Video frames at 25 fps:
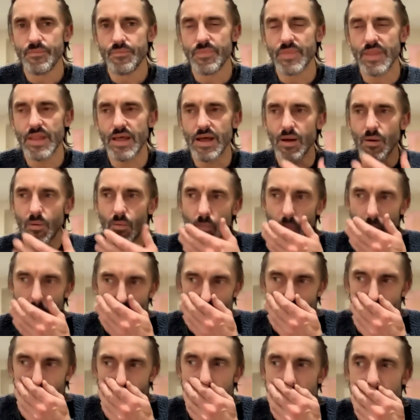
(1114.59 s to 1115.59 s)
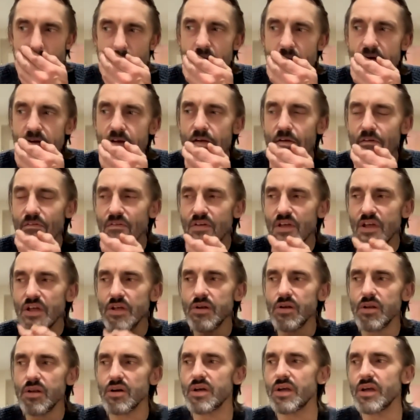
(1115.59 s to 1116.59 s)
Now, if
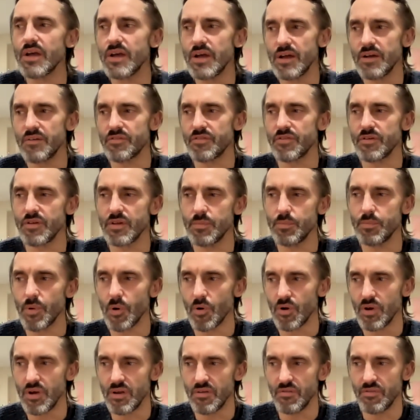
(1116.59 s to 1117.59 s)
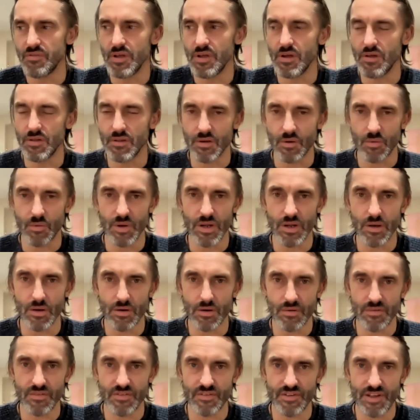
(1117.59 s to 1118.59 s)
you look at it from the point of view that we
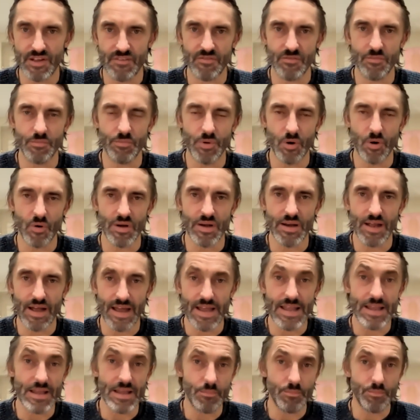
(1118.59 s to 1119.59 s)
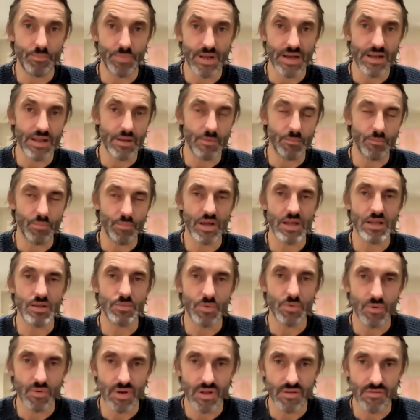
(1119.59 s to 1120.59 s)
got 7.8 billion
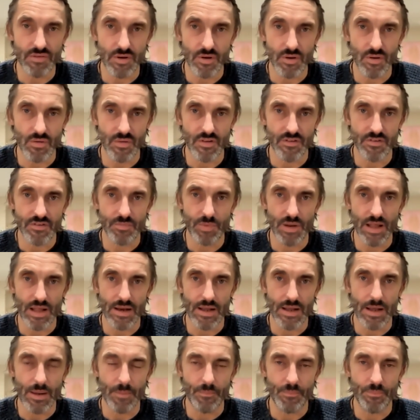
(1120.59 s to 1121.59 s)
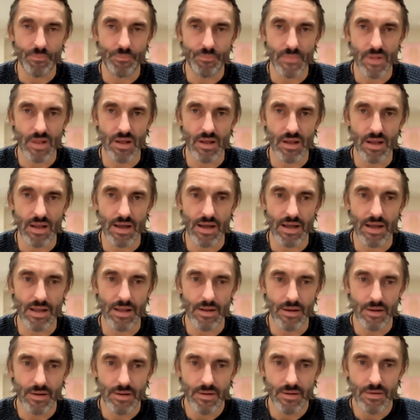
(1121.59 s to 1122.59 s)
people living on this planet, okay,
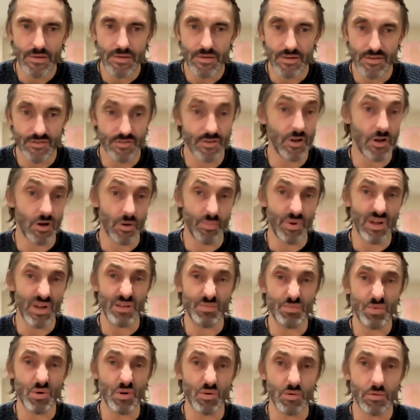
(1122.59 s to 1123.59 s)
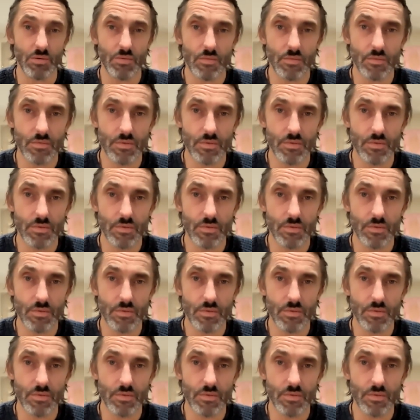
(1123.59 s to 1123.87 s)
that's a lot of people.